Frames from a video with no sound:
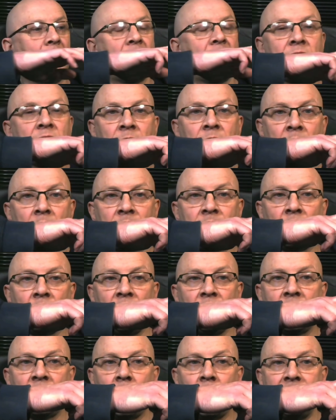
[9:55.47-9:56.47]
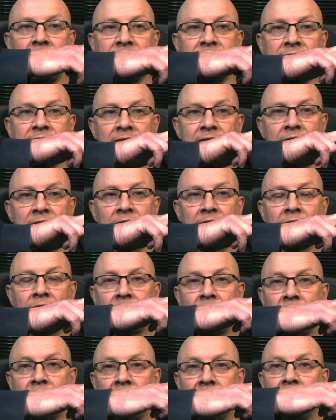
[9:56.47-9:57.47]
So if we've got the equator here,
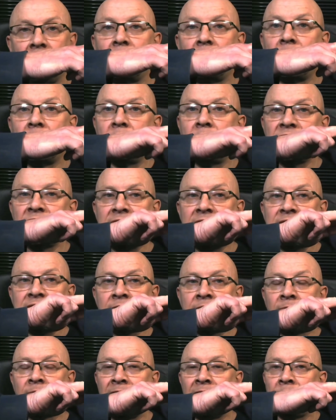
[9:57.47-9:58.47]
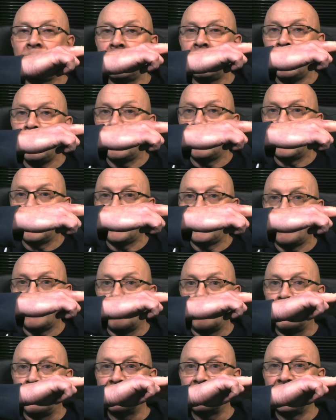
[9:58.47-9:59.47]
rotating round the Earth
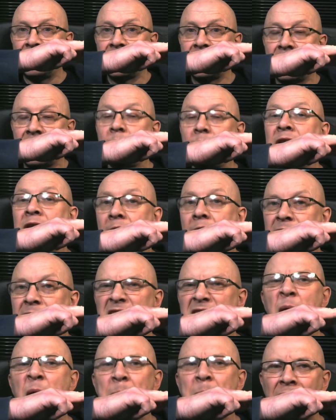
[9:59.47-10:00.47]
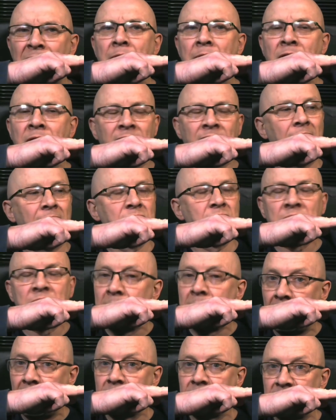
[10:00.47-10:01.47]
once a day, we know it's about
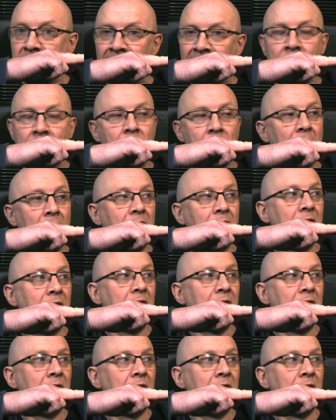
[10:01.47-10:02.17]
1,000 miles an hour.